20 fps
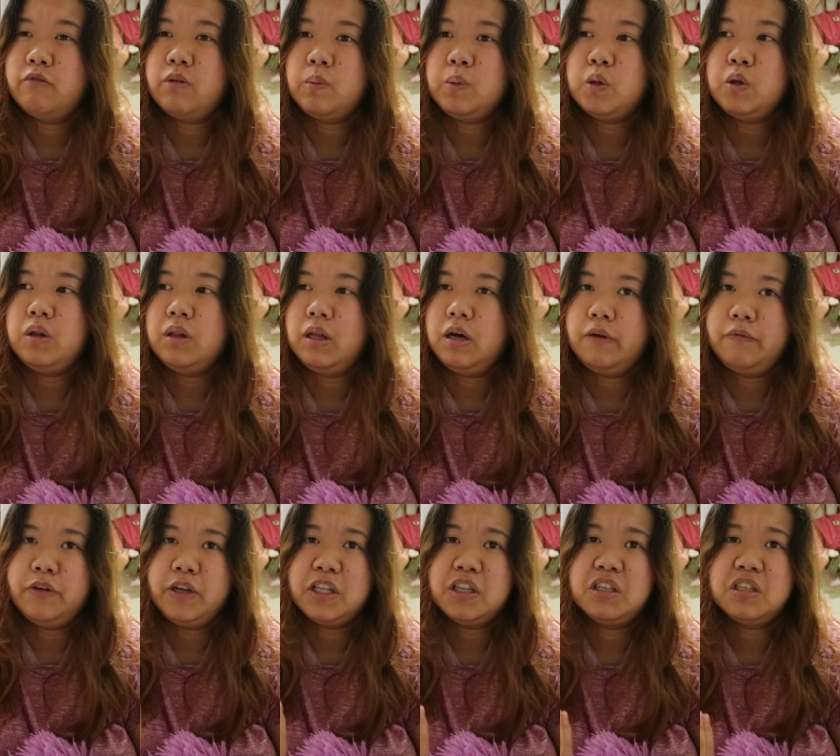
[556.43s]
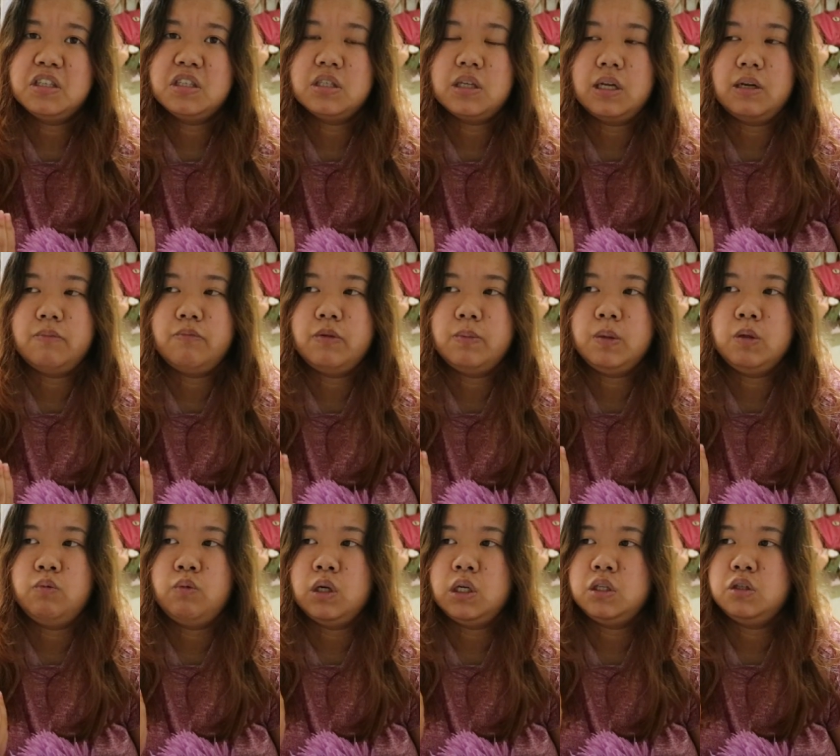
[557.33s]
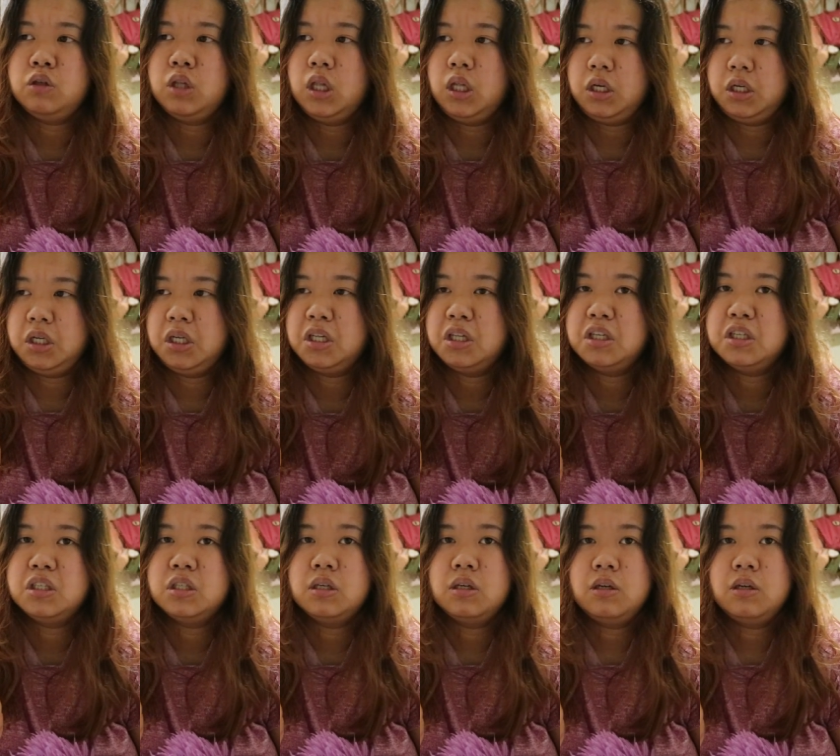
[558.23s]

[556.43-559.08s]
If you love English and if you wanted to learn English,